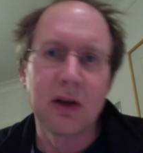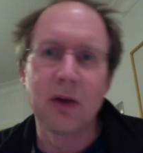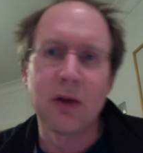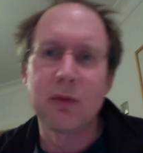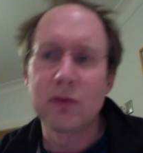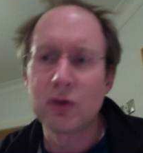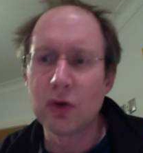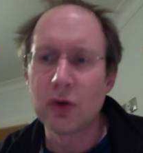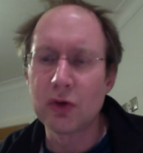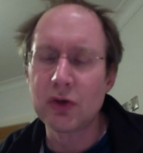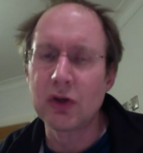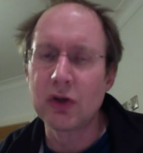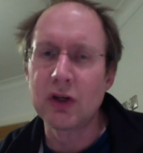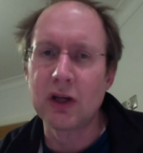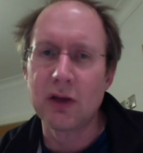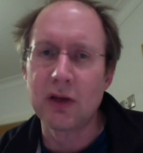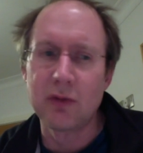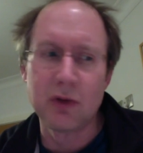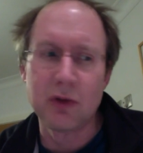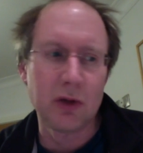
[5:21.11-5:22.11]
John should have
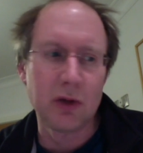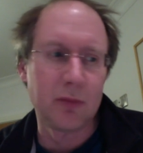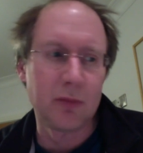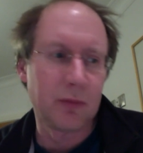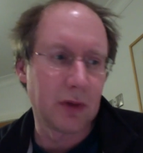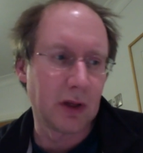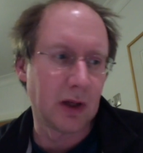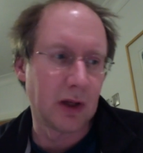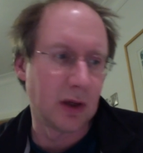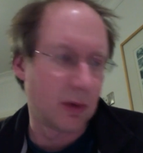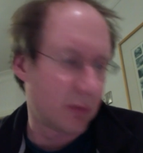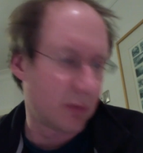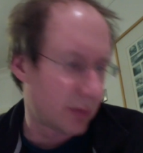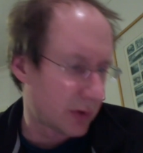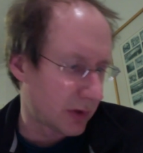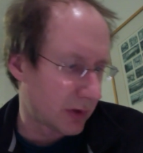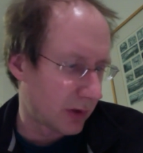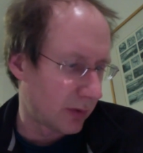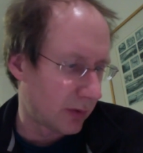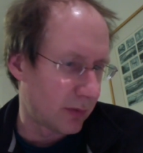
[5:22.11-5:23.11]
given you
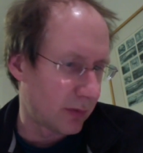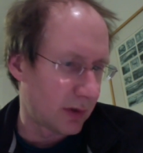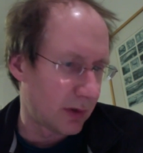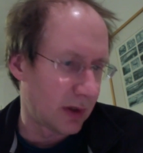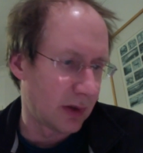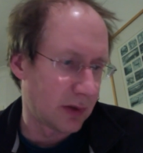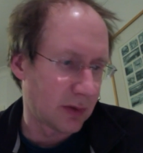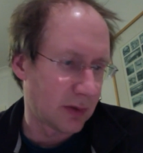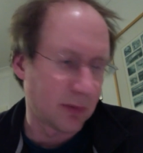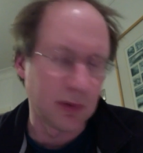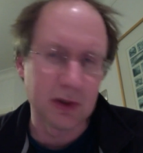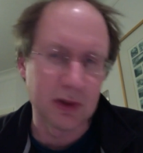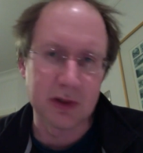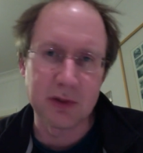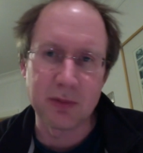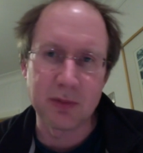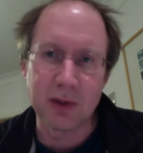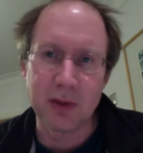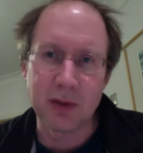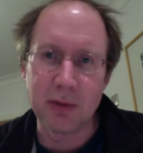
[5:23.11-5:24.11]
some pieces
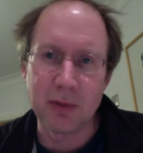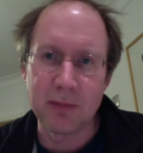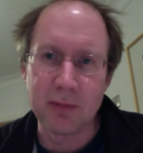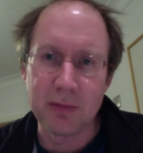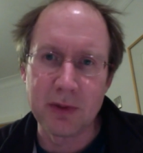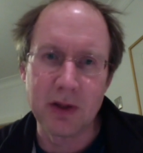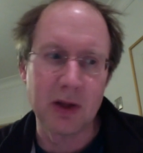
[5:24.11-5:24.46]
of paper.